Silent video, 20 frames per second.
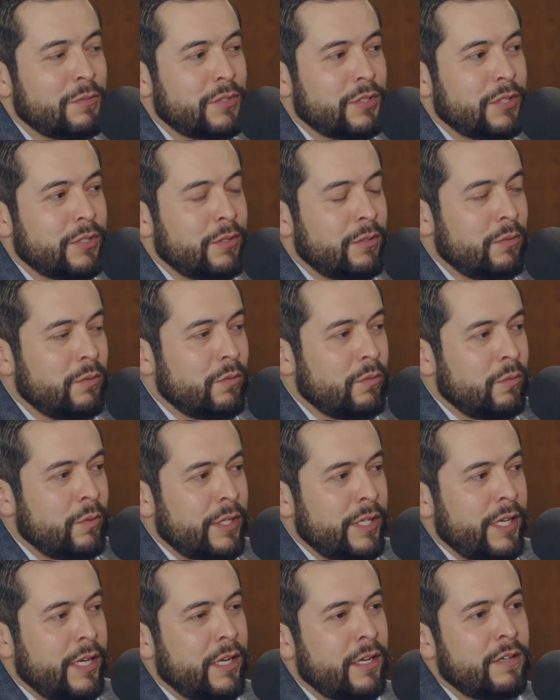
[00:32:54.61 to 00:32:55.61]
So
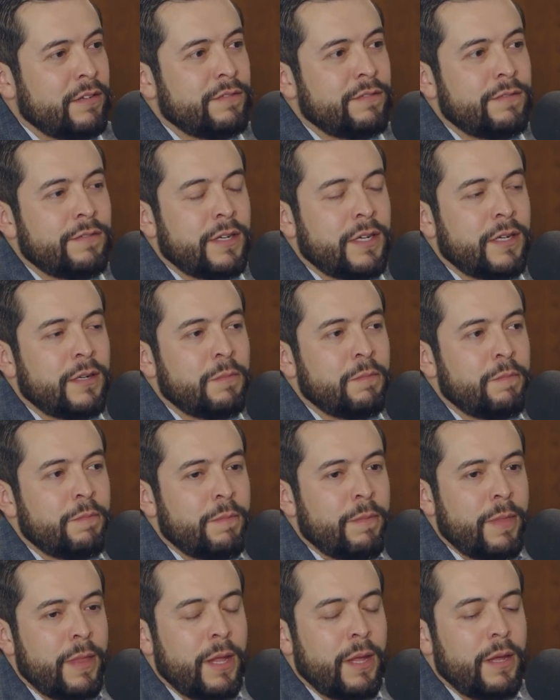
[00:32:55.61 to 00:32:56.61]
we have
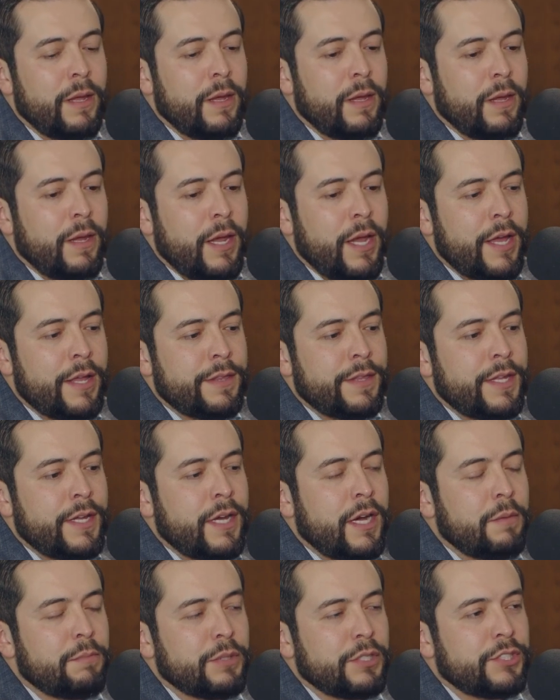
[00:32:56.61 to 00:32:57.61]
had
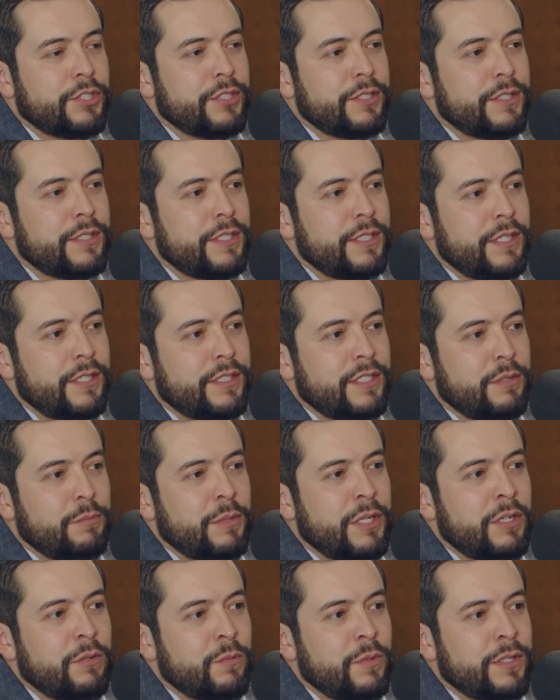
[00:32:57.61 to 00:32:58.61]
the opportunity to
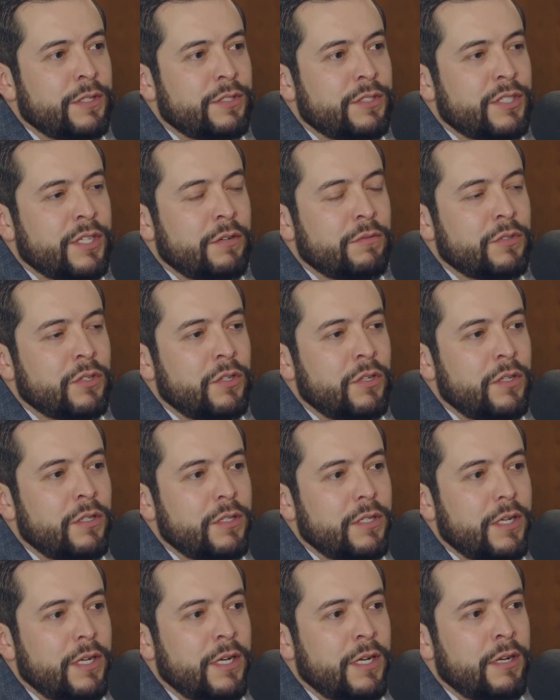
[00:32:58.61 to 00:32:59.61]
meet with
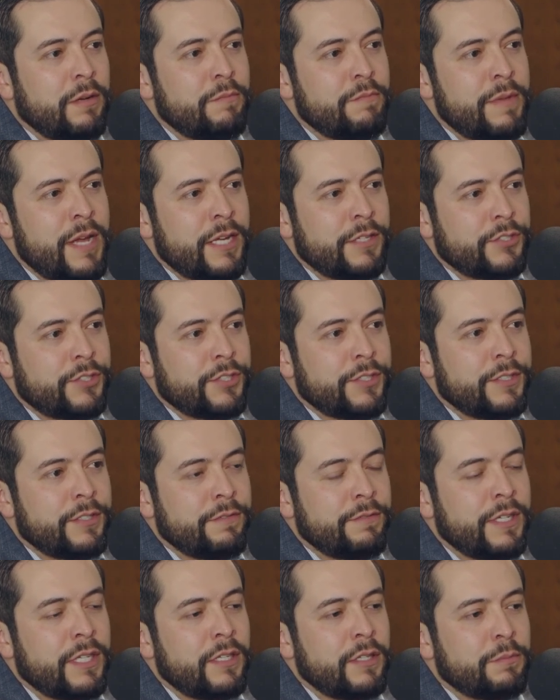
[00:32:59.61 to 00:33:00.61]
several master
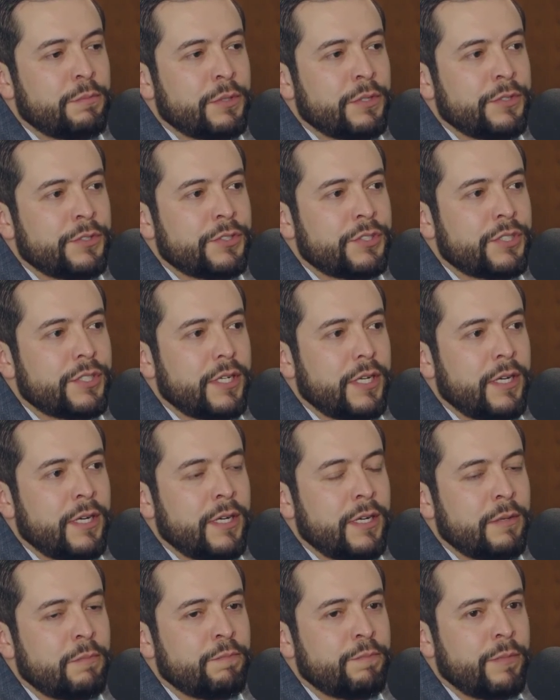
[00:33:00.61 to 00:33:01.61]
developers,
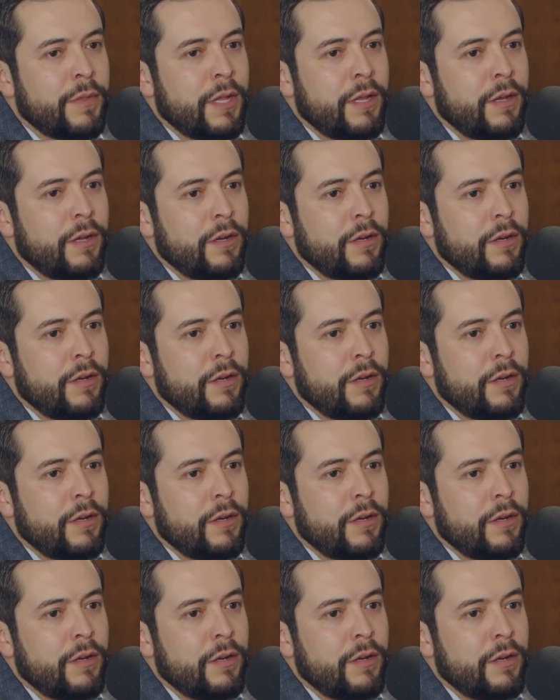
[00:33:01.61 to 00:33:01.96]
some